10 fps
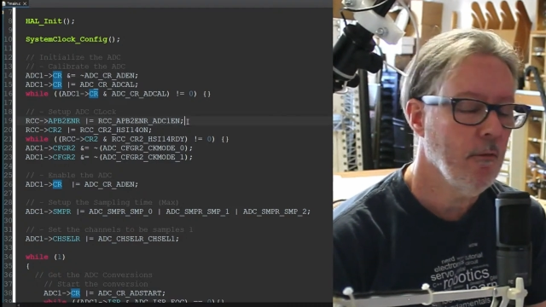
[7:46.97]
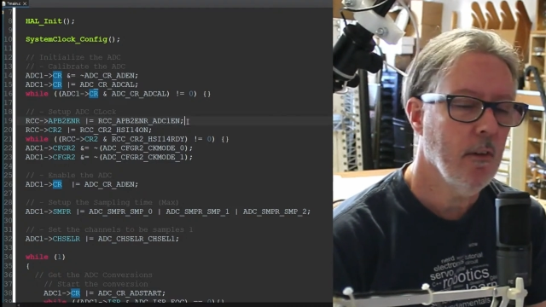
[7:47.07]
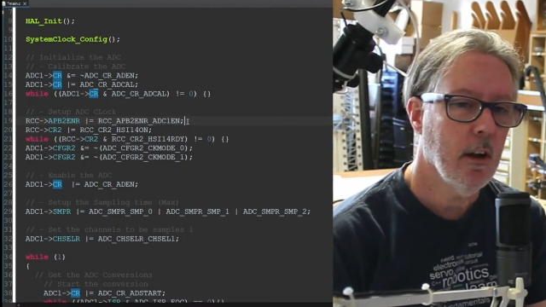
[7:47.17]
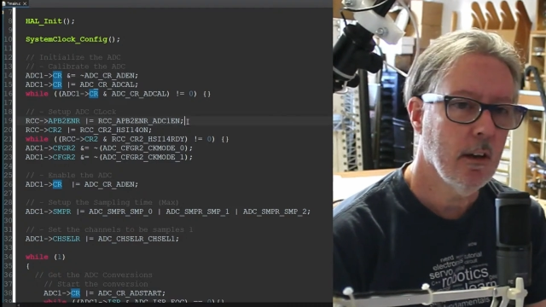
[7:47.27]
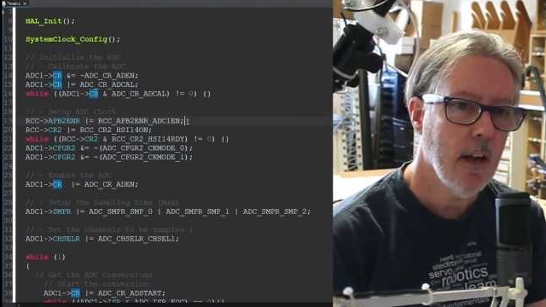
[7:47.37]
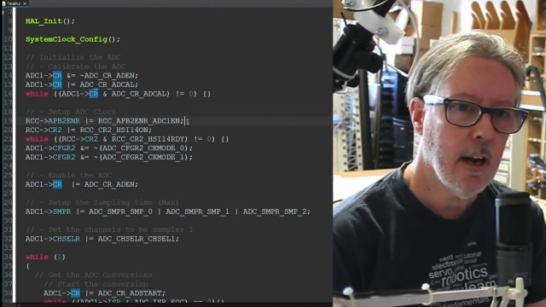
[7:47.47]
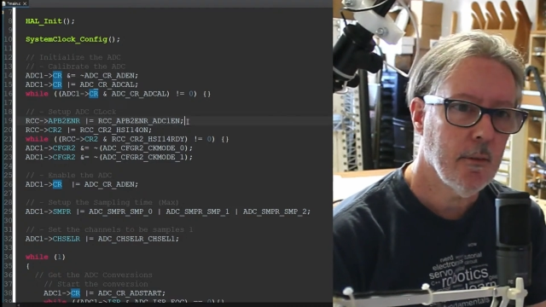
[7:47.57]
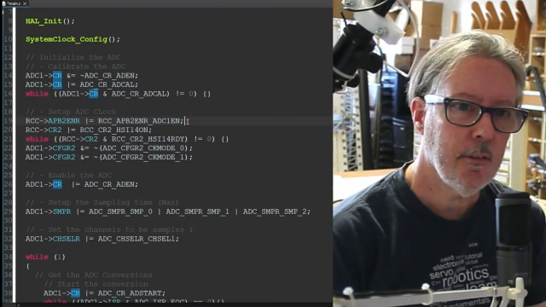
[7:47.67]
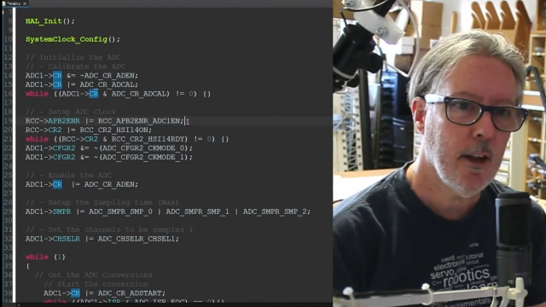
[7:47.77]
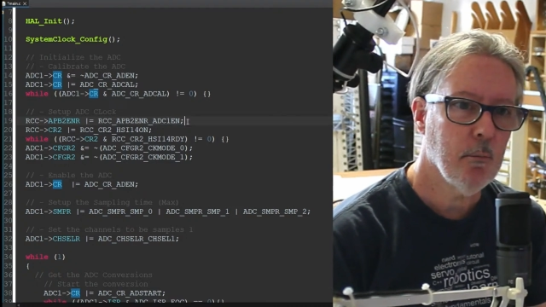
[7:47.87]
a lot of
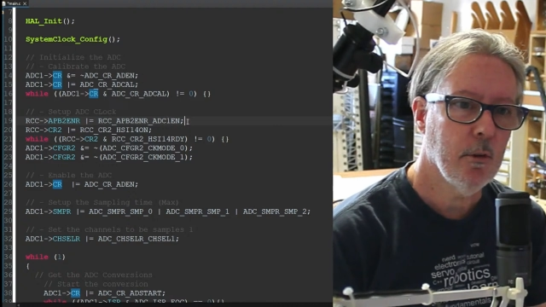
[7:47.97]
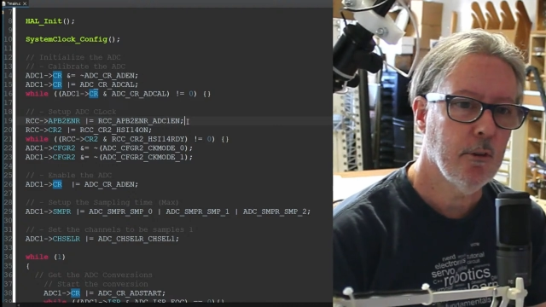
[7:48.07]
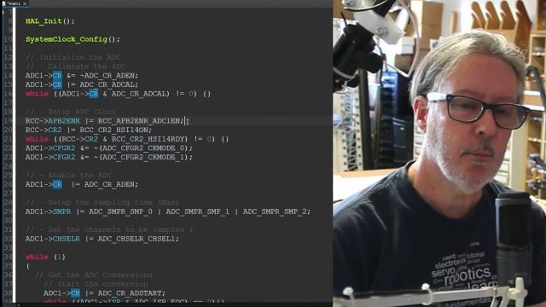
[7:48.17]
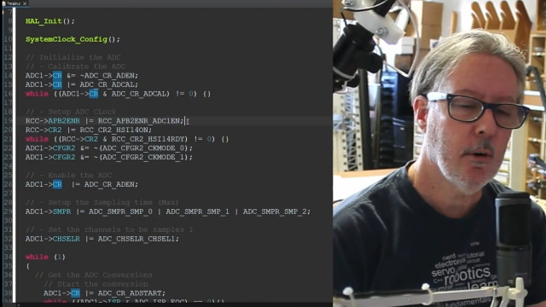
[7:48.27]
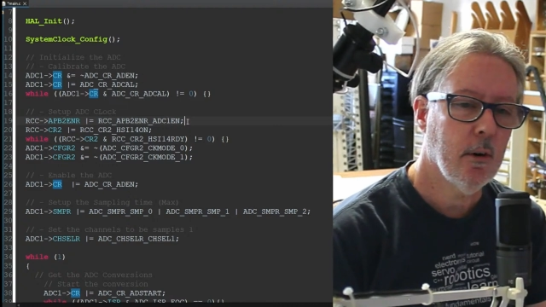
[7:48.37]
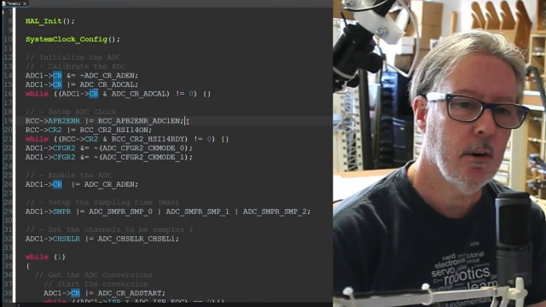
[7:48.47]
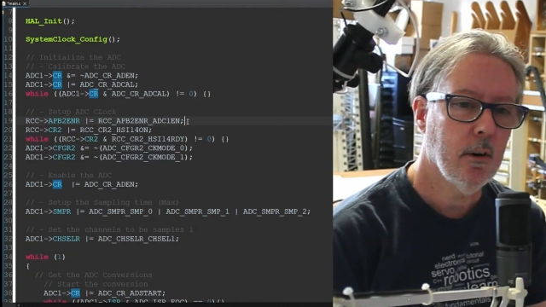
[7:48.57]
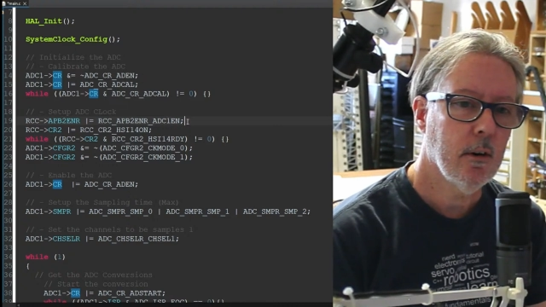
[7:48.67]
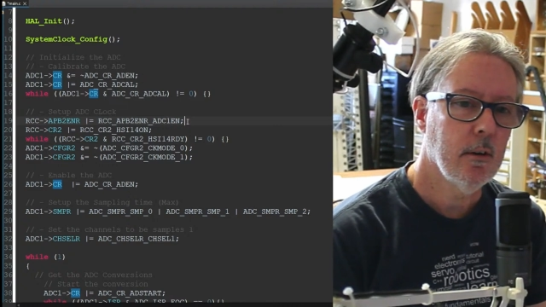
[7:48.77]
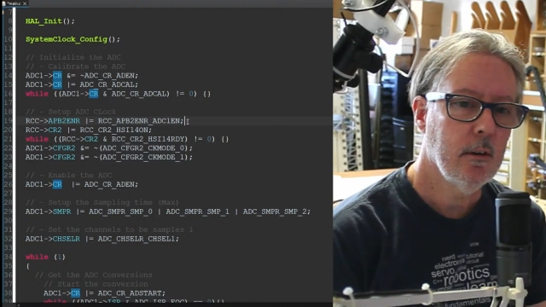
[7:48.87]
samples
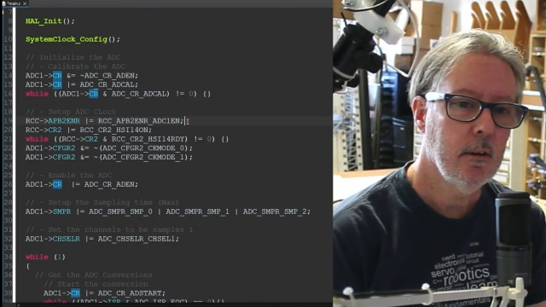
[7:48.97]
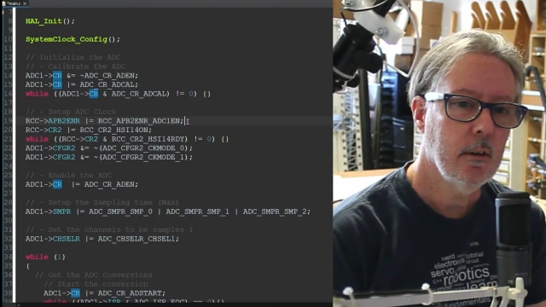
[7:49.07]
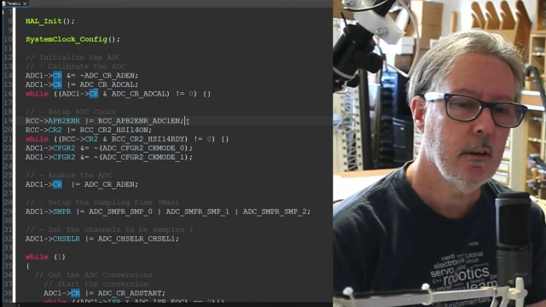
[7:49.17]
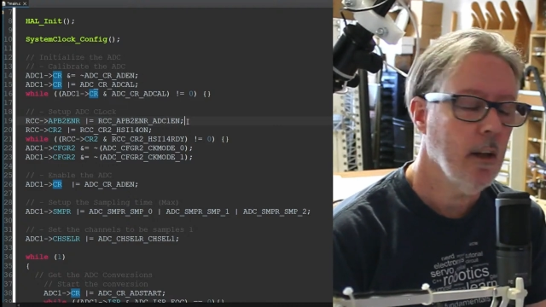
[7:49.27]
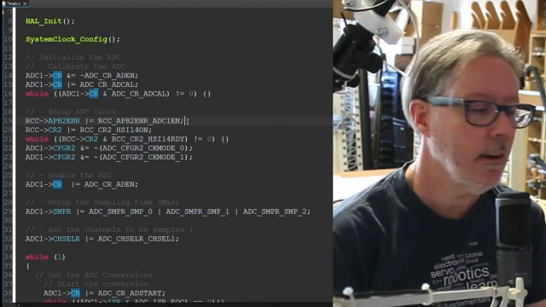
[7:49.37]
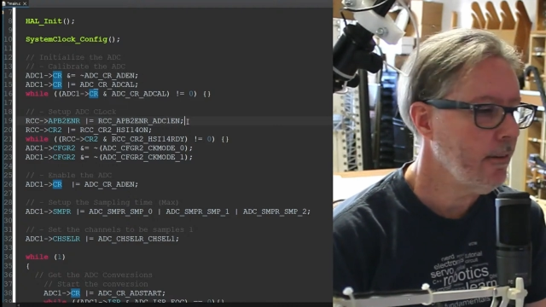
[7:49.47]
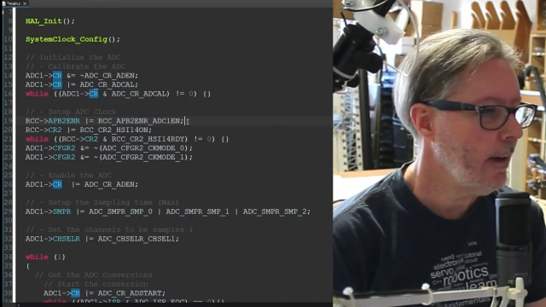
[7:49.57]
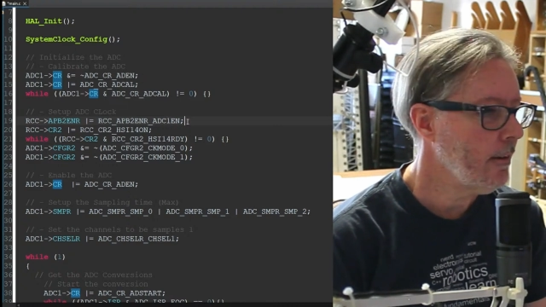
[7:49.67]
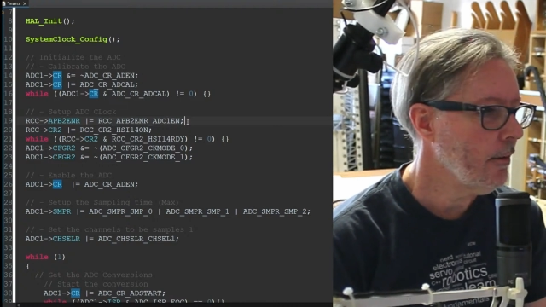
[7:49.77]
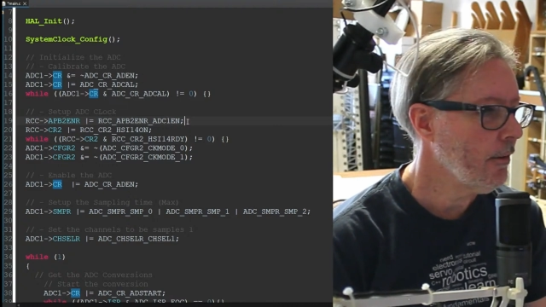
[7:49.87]
per clock
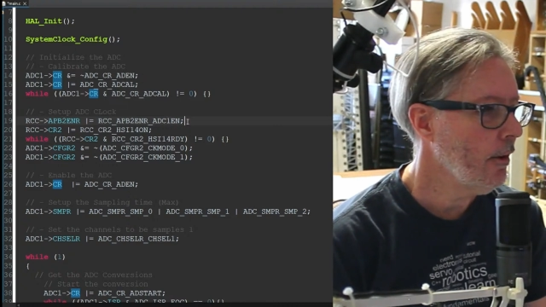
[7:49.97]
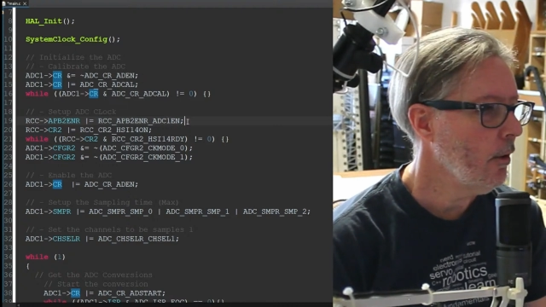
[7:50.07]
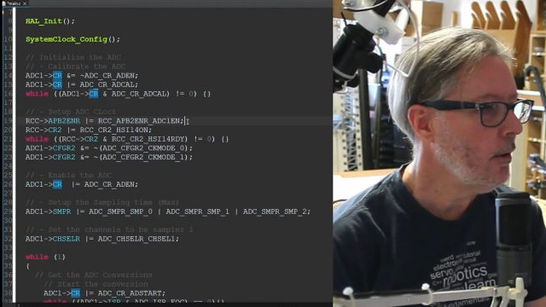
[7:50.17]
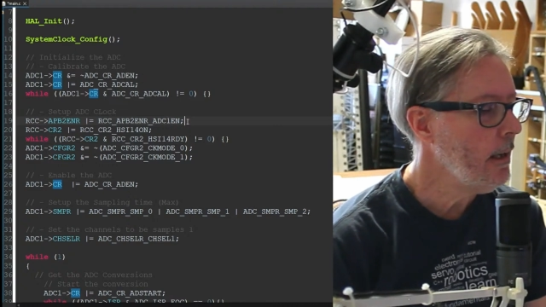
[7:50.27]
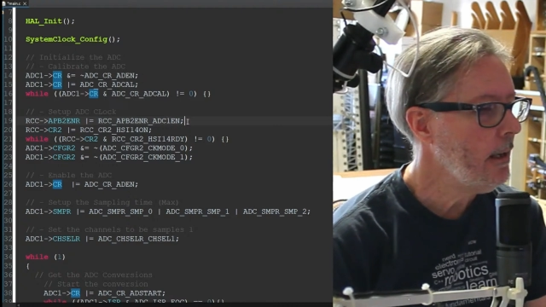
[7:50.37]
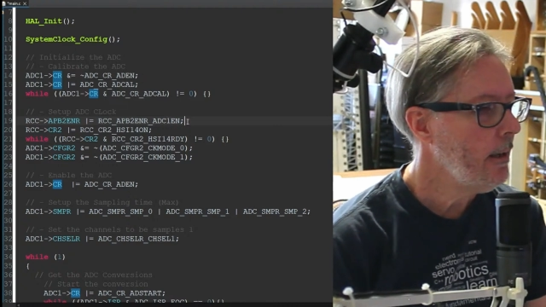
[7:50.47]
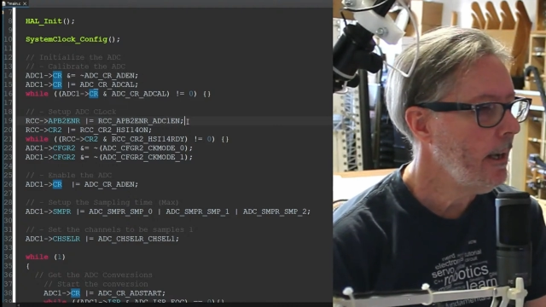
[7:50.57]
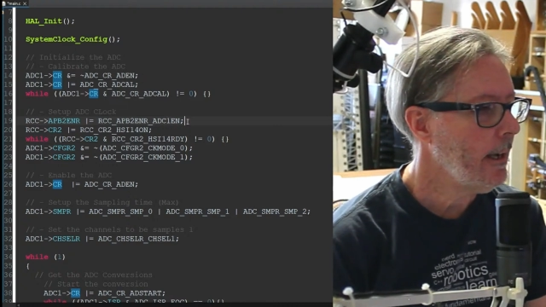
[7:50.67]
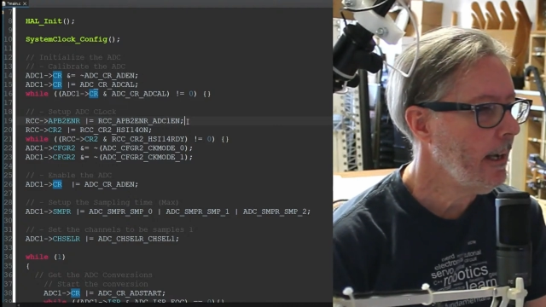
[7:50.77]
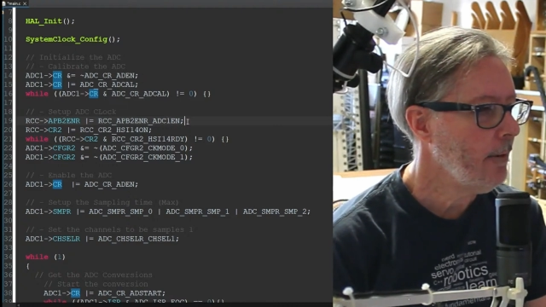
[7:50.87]
cycle, so it
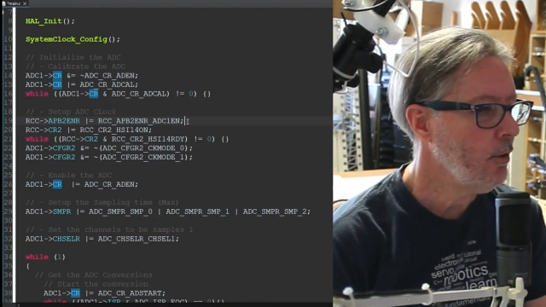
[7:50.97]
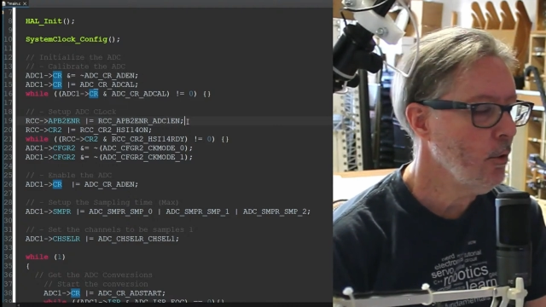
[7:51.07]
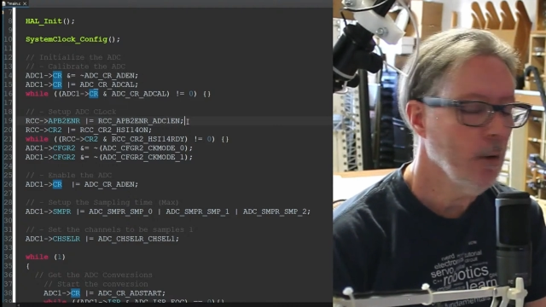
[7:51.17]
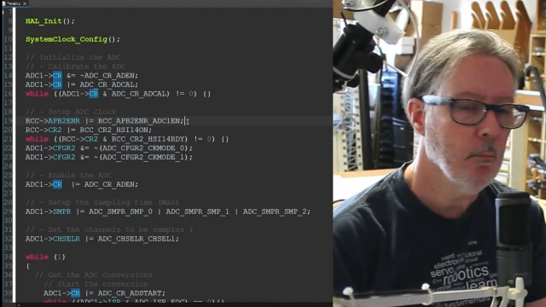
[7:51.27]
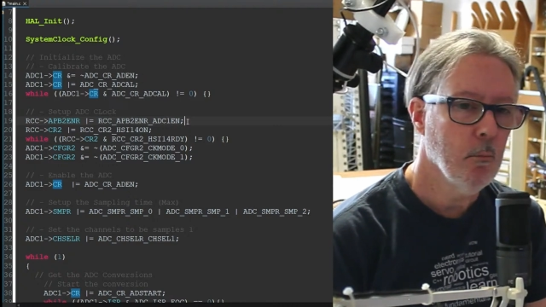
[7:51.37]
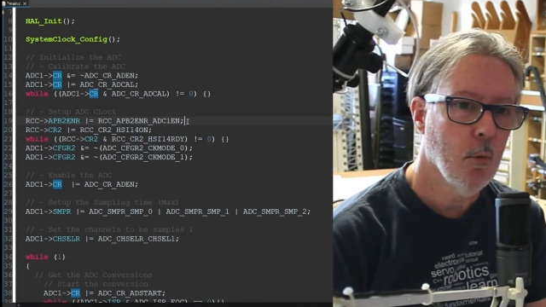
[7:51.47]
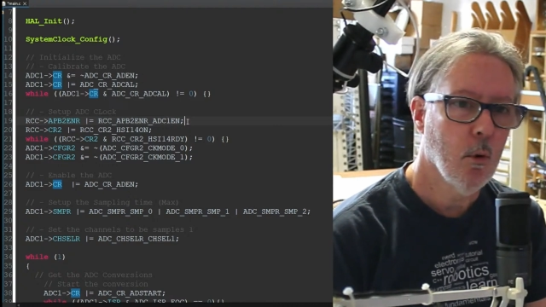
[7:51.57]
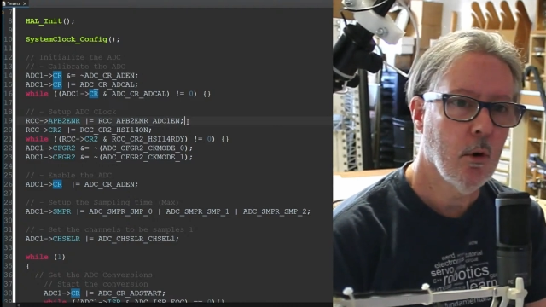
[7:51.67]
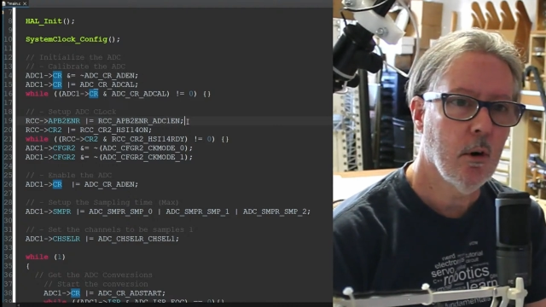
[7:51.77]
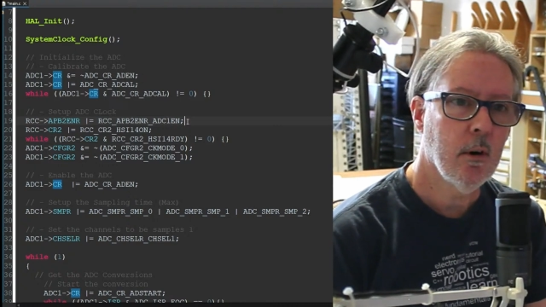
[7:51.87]
can give you a
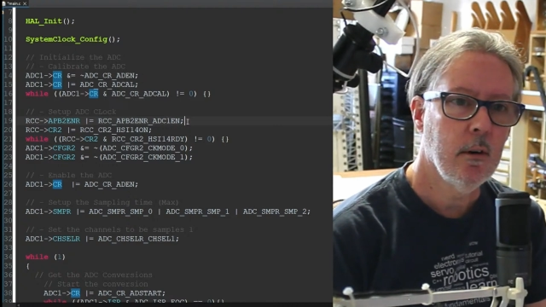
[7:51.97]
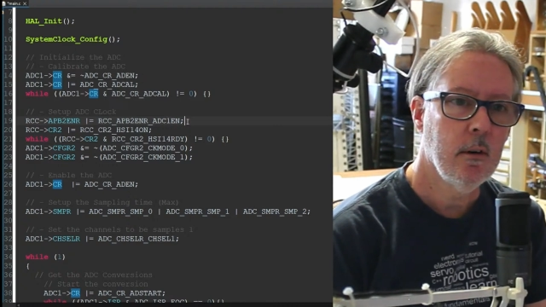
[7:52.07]
more